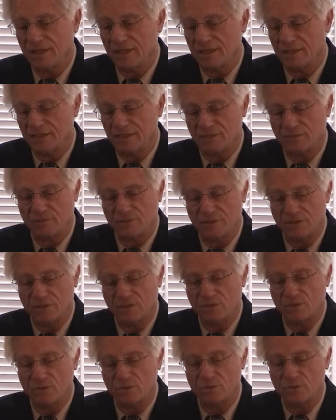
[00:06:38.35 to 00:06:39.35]
And yet we
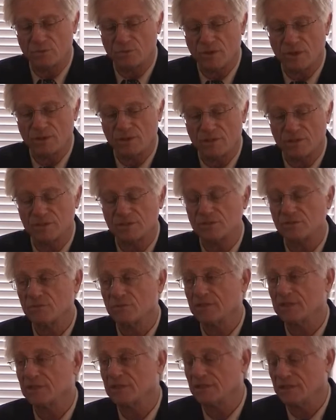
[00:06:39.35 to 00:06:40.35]
know throughout
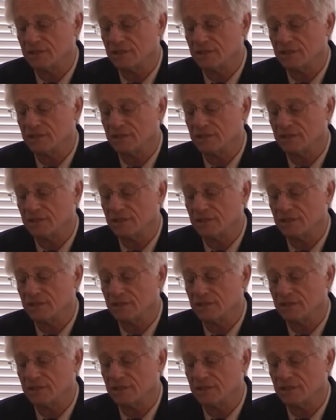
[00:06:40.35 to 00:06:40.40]
history,